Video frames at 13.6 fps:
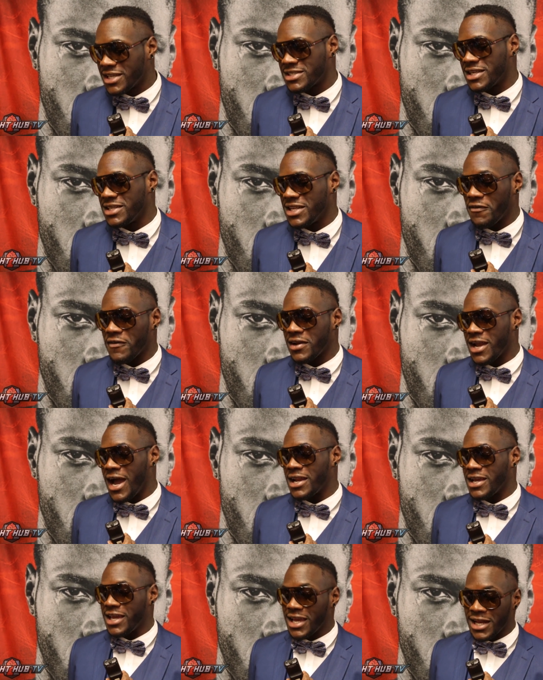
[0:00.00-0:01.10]
it's a different
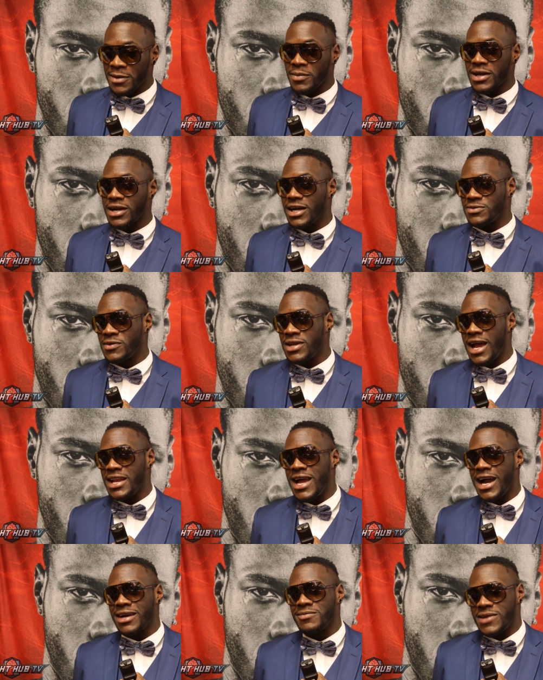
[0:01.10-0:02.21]
kind of healing, because when I
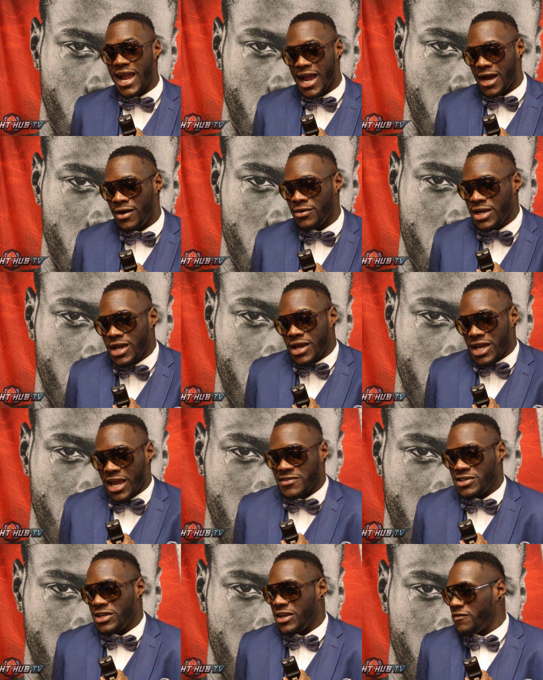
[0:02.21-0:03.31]
knock him down,
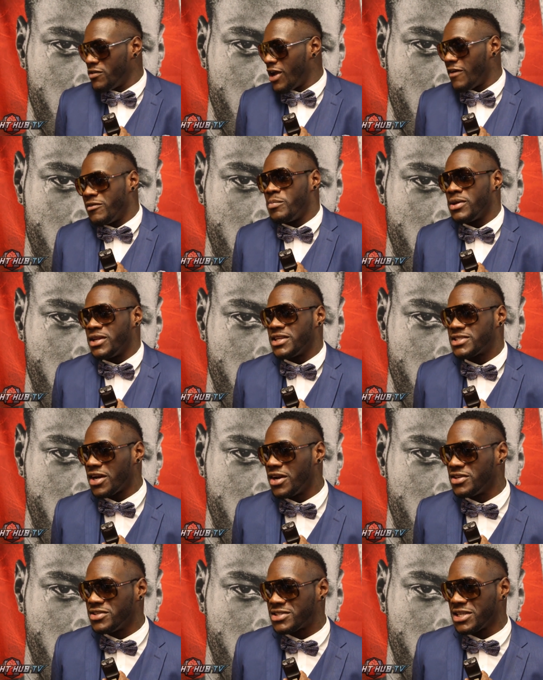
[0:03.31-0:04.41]
if you ever been in
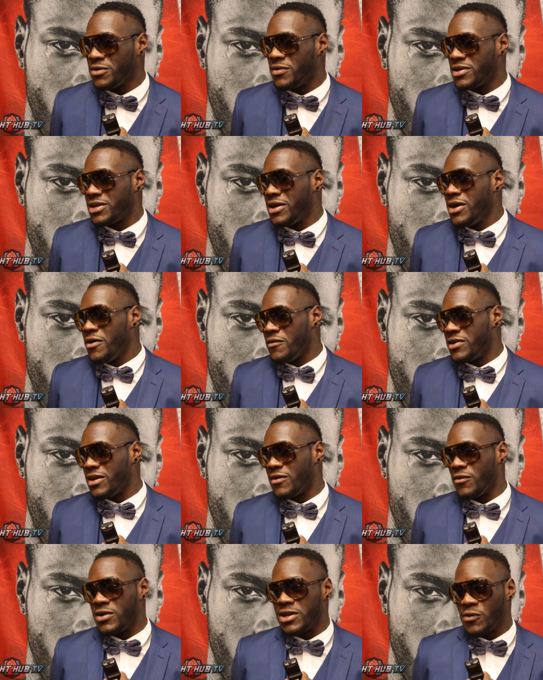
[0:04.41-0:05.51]
church, you see when
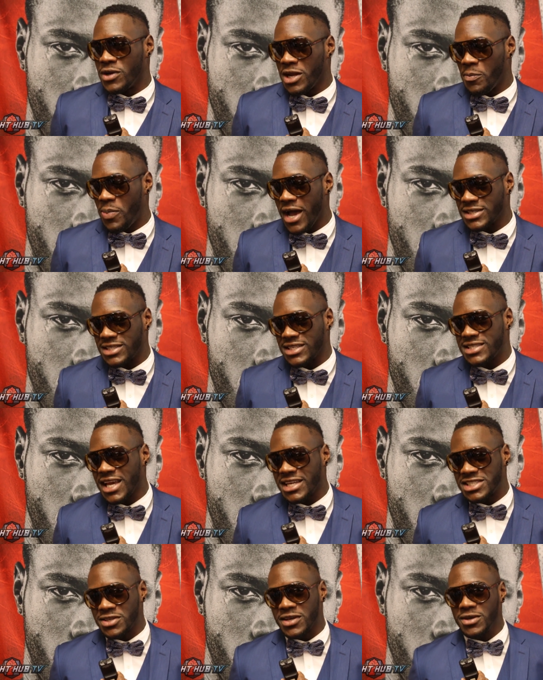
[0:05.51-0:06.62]
the pastor
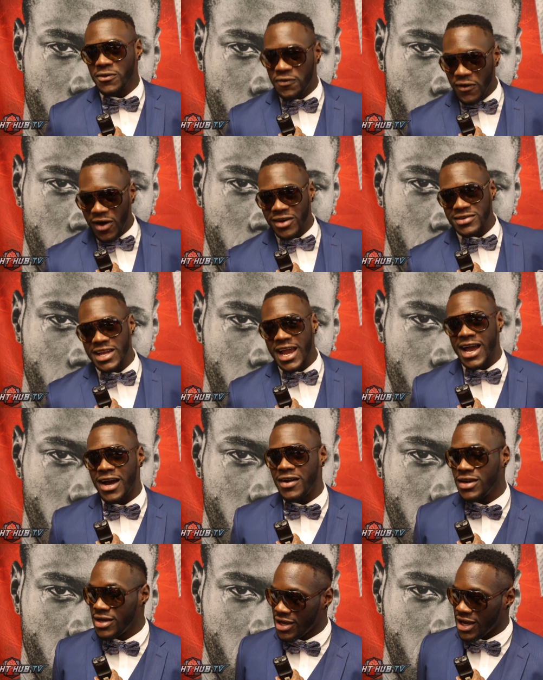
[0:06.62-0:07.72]
touch you and you fall
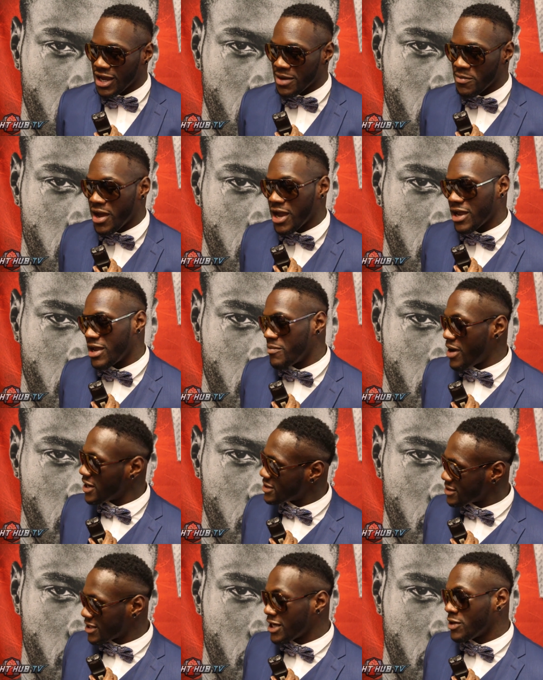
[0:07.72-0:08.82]
down, it may
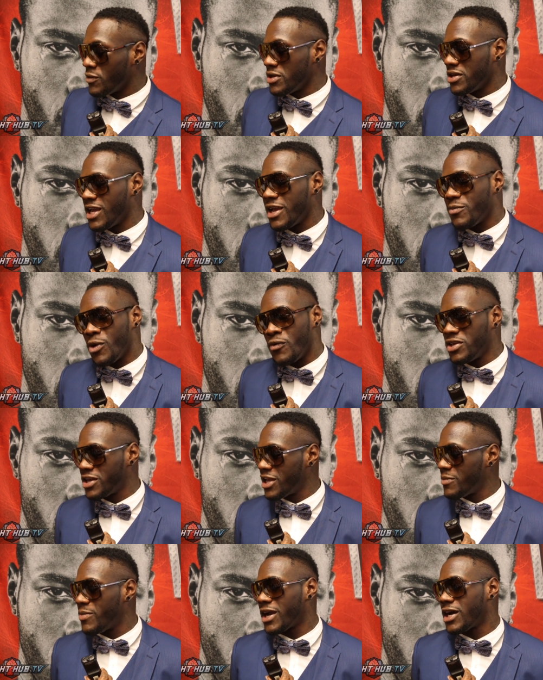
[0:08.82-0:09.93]
sting when you hit, but when you
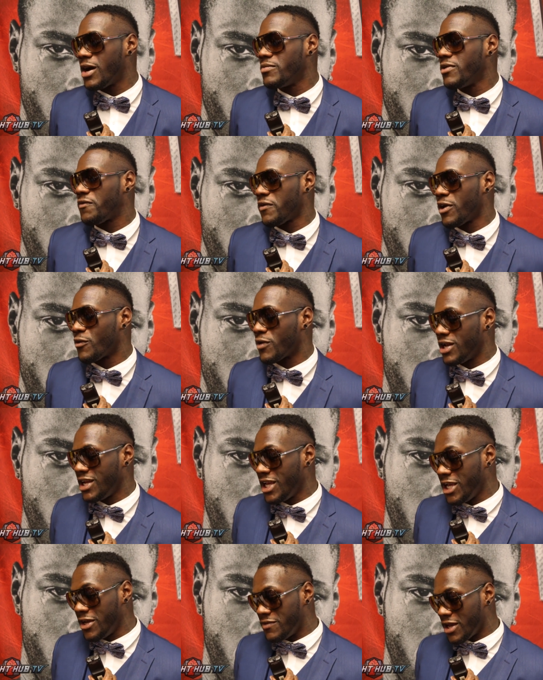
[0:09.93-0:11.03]
get back up, you feel
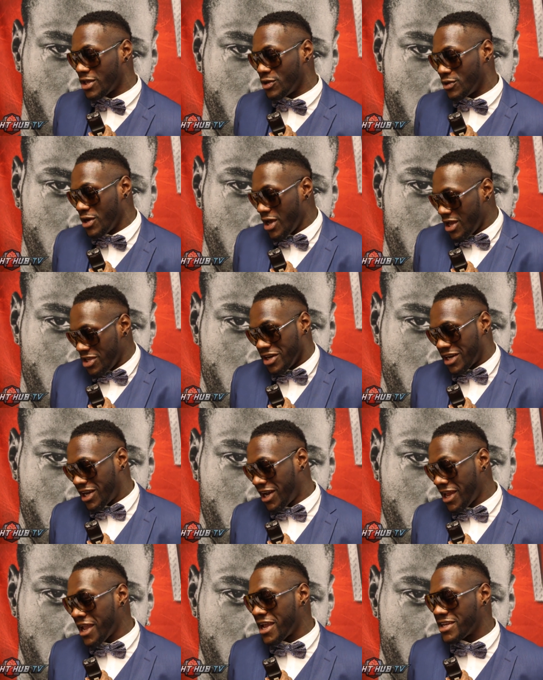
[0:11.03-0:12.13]
relieved and you're
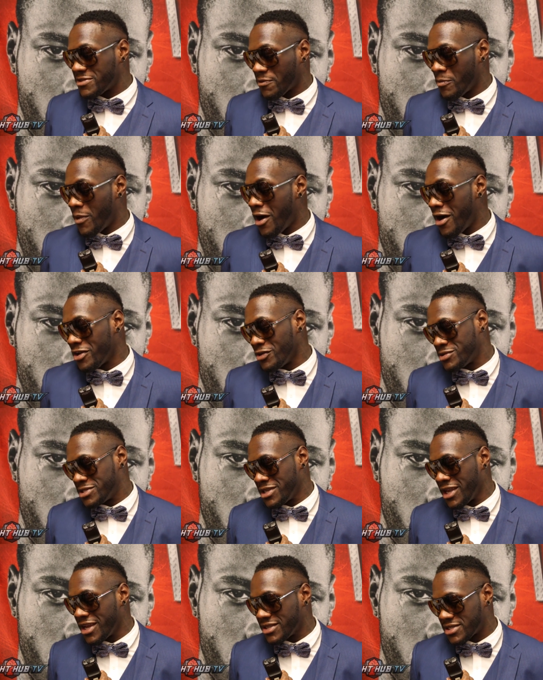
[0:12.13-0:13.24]
cleansed from all your
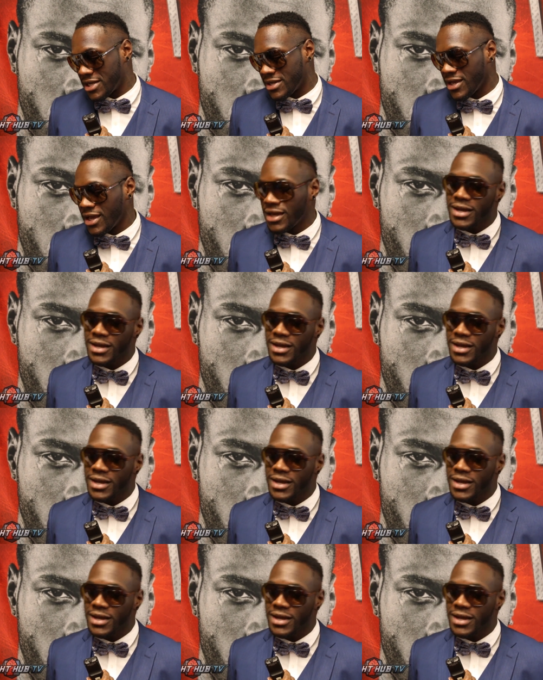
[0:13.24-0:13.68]
sins. And